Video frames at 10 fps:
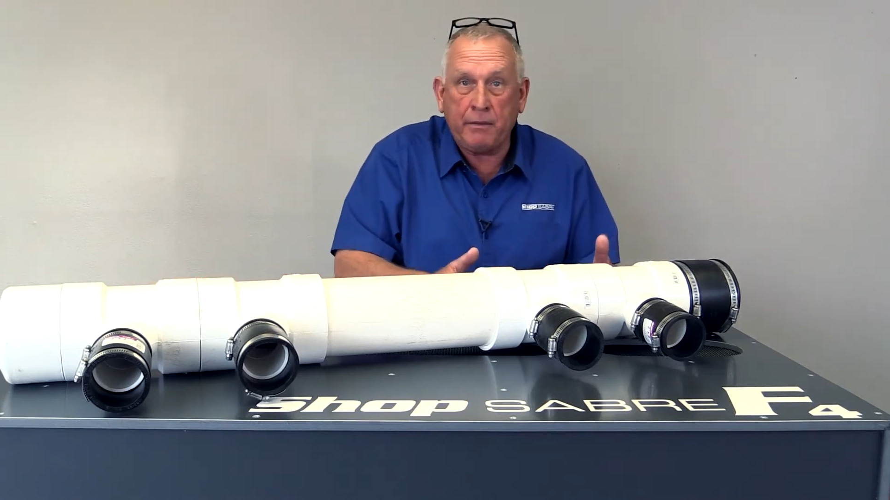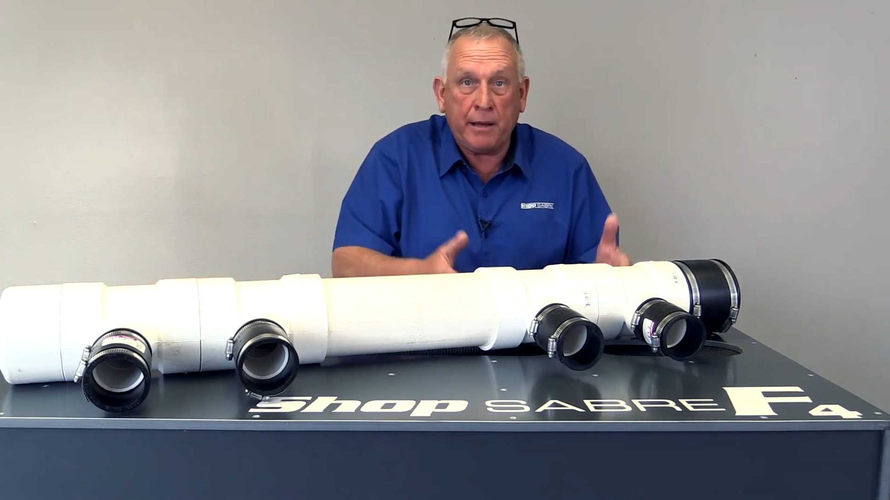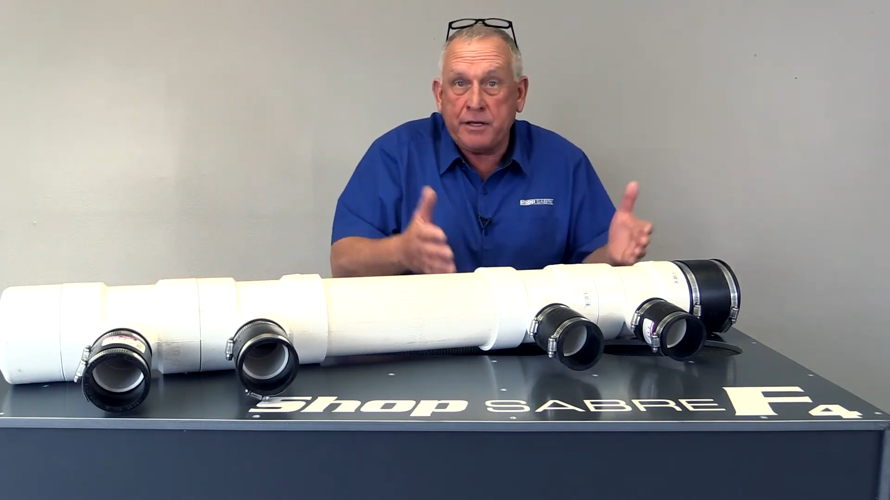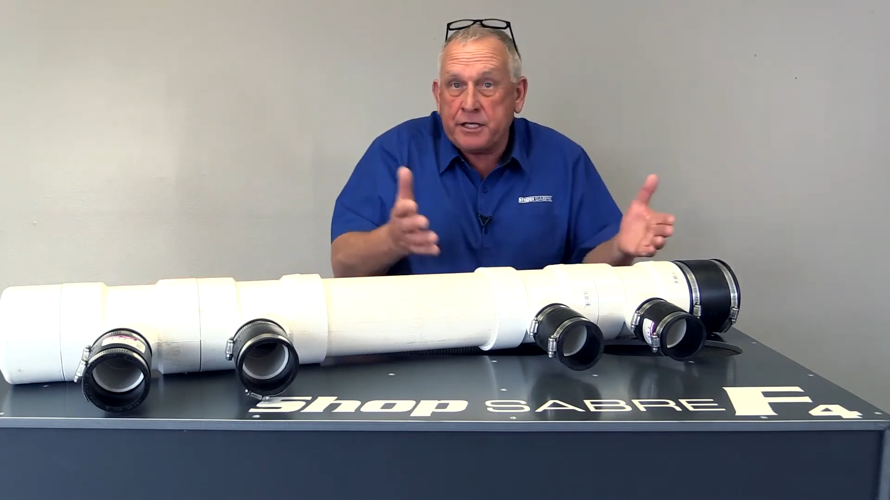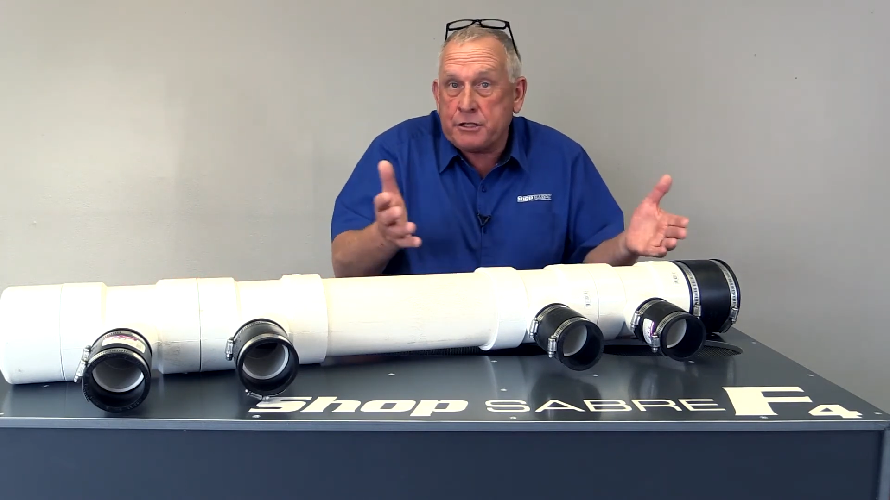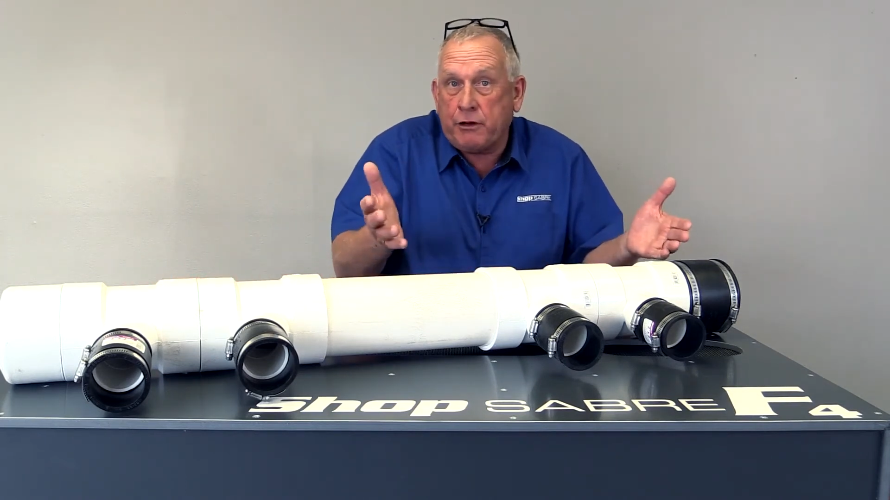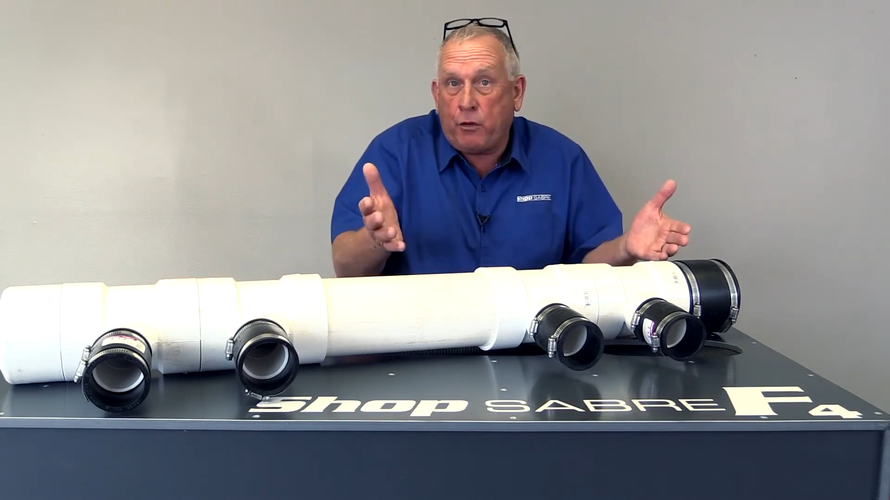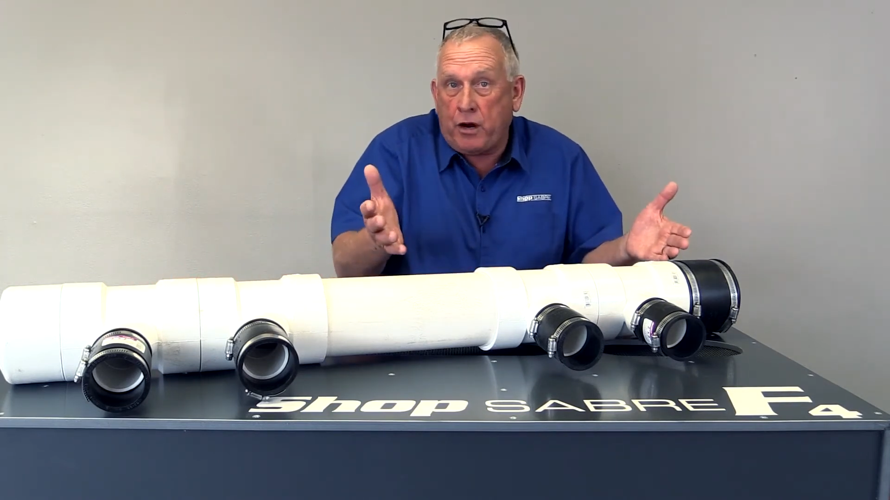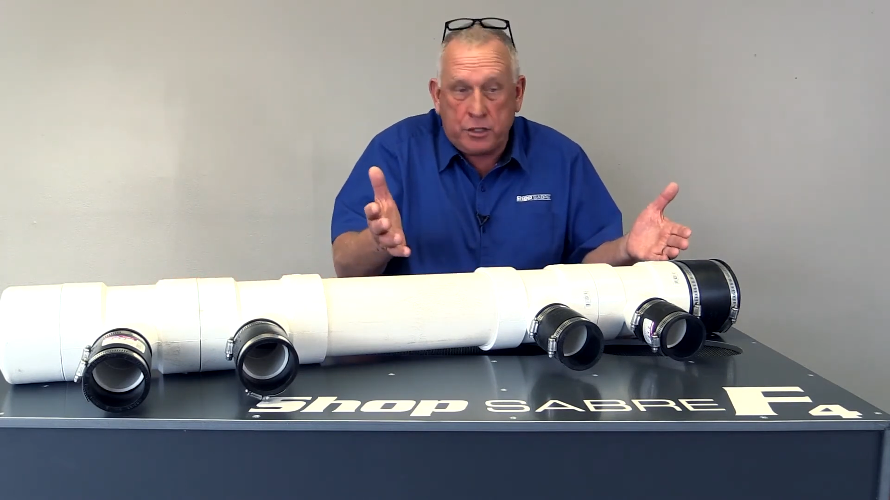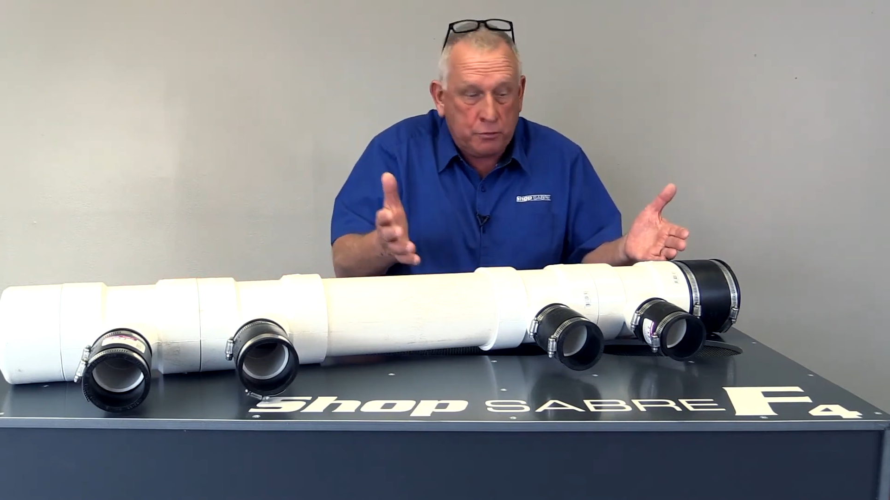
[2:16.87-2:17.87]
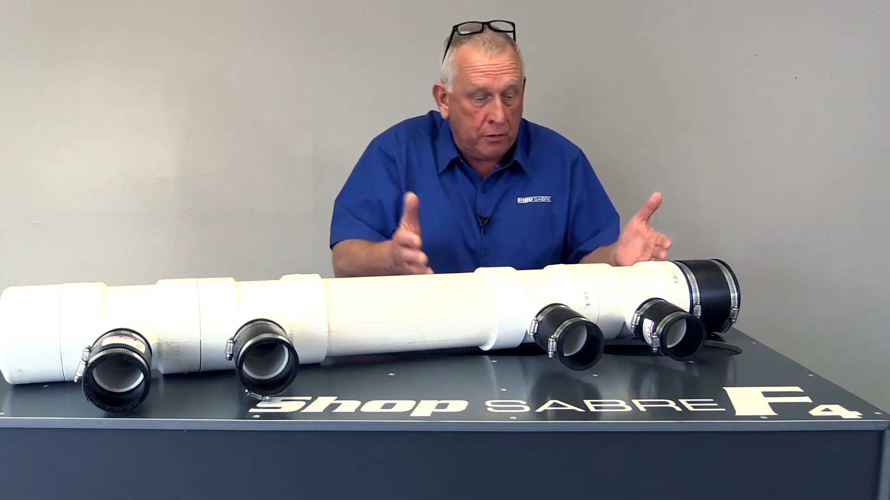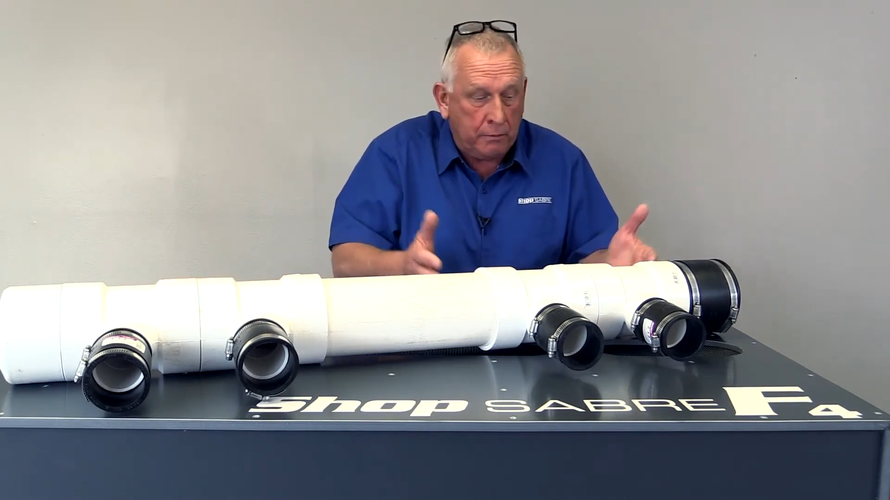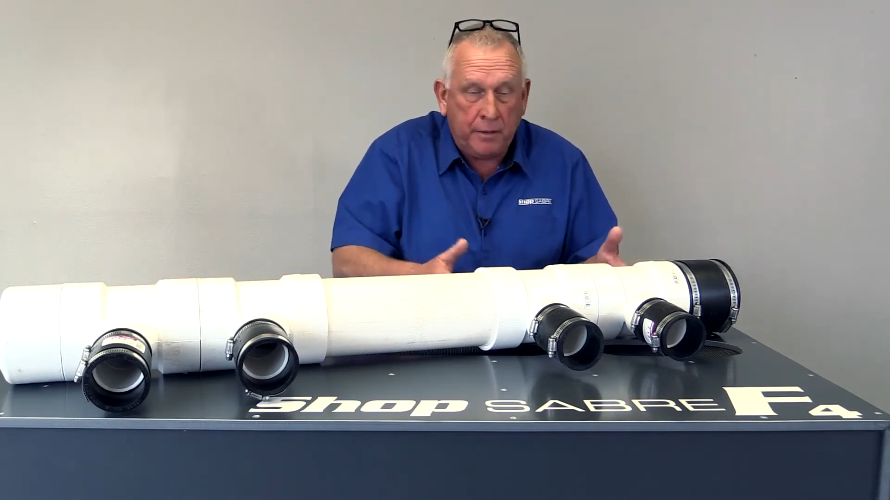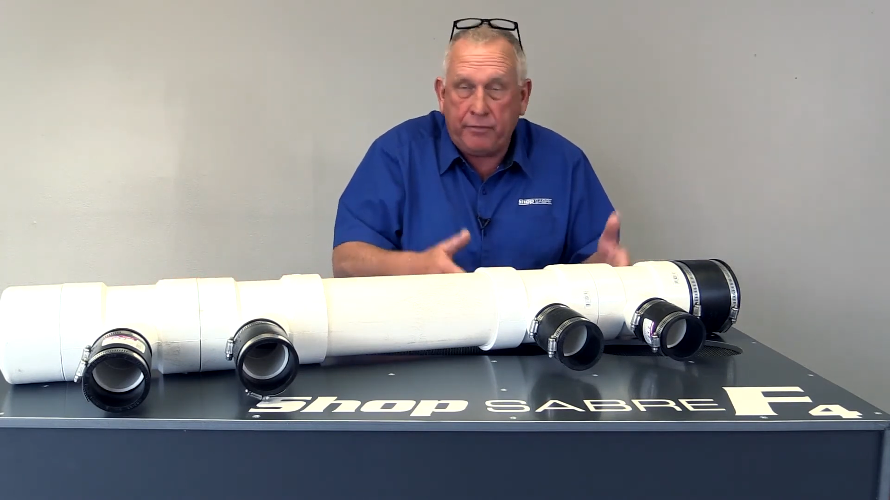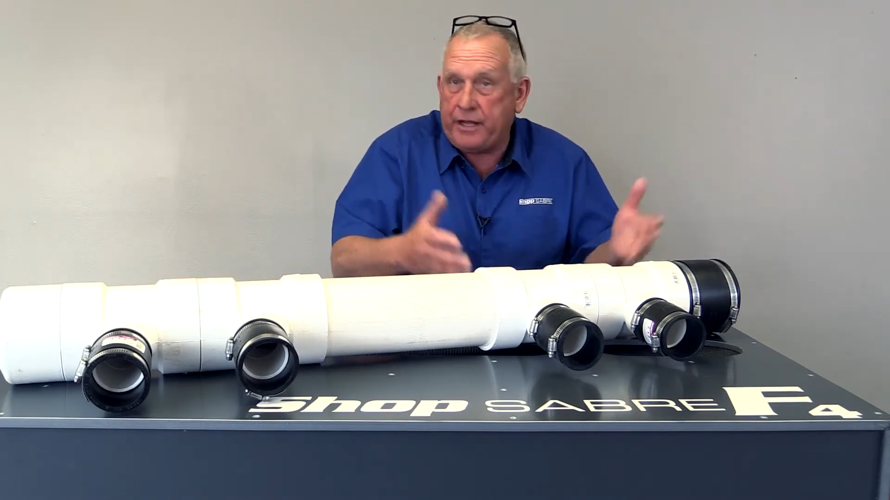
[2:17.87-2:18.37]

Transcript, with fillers: that maybe just requires one pump,